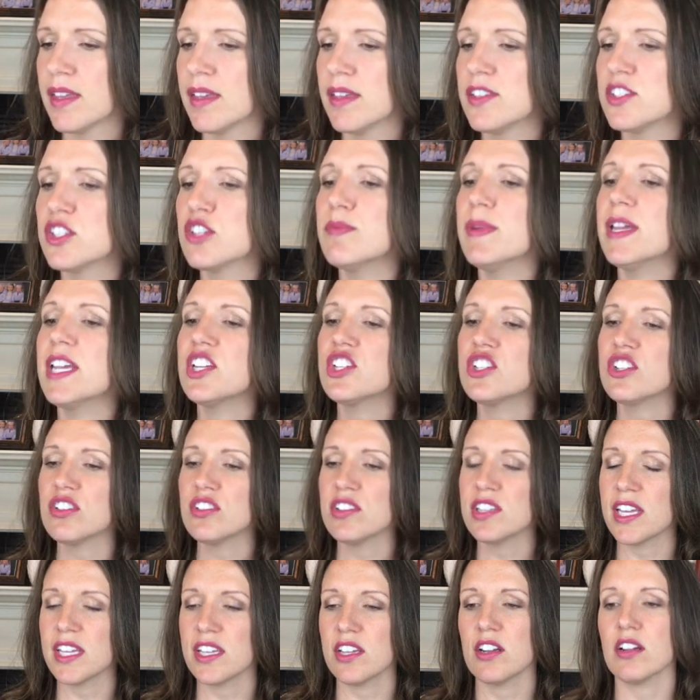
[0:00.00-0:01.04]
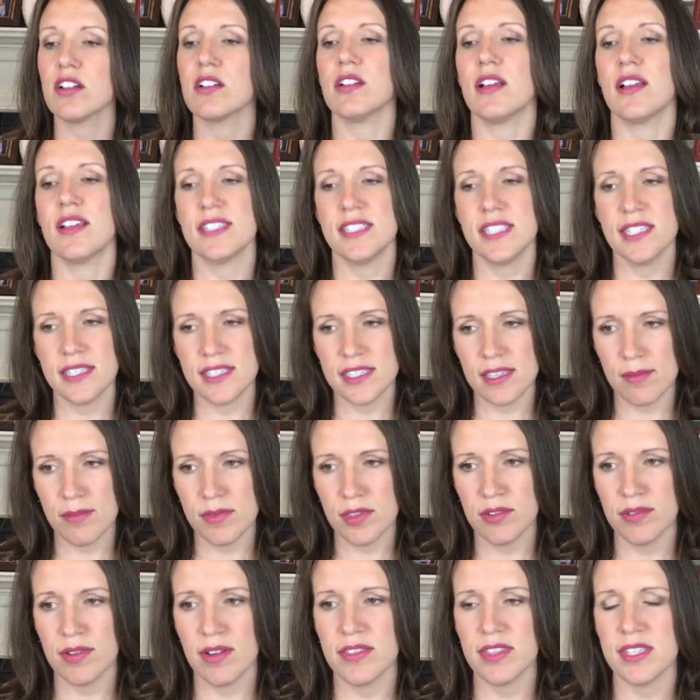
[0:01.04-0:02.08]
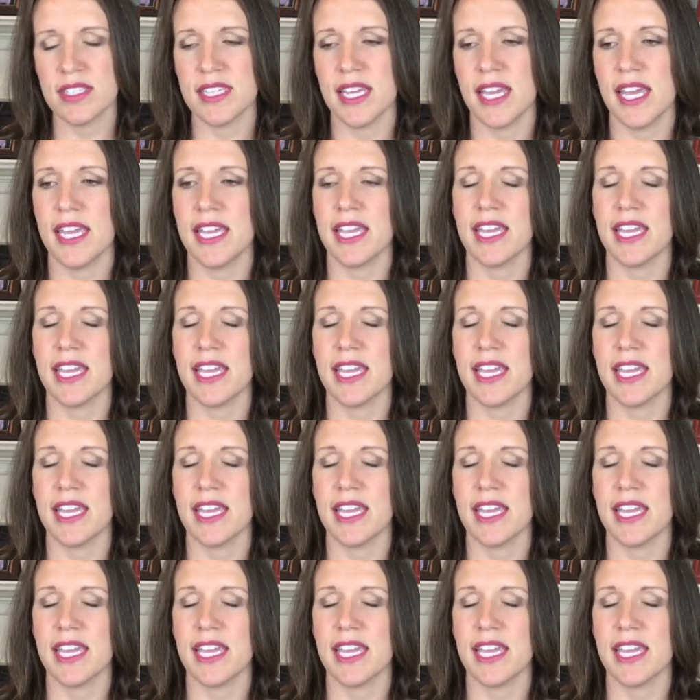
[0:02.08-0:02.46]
So make sure that you're glossing some throughout the day.